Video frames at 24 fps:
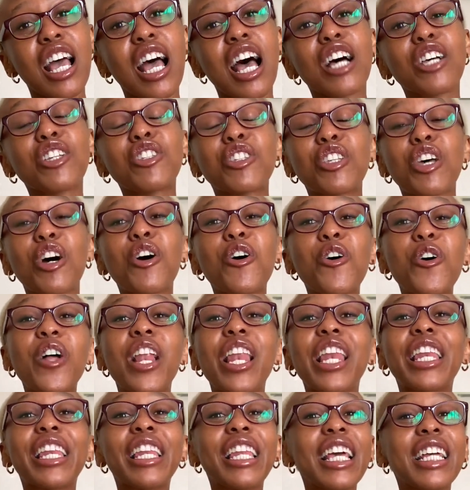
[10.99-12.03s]
So
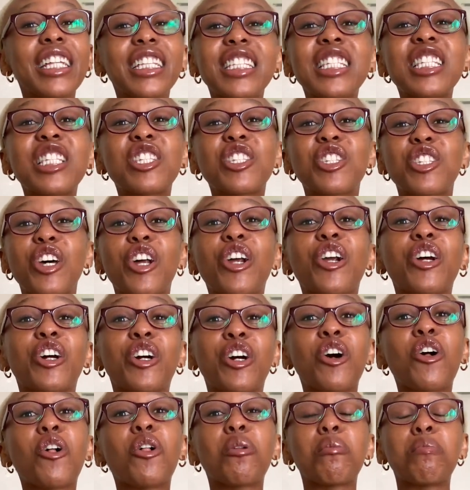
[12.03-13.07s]
let's
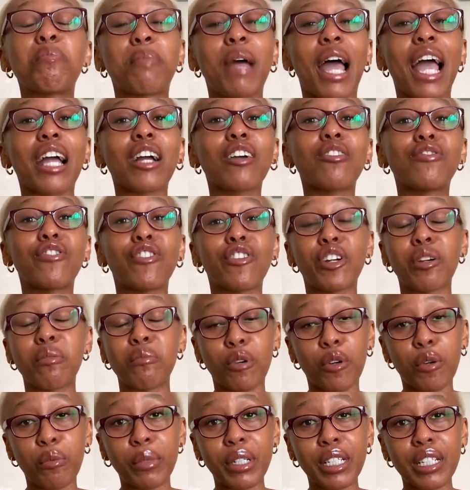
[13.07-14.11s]
circle back for a
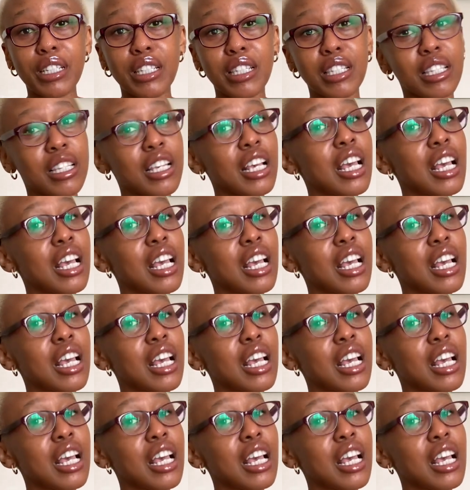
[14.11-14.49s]
moment.